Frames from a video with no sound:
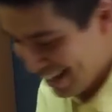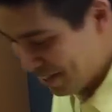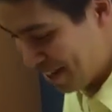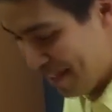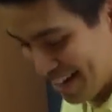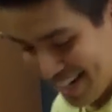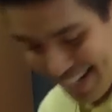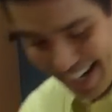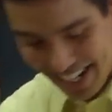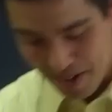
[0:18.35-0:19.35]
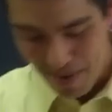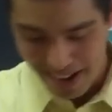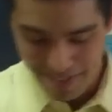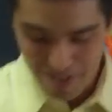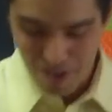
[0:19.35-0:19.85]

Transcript: What I'm actually talking about, of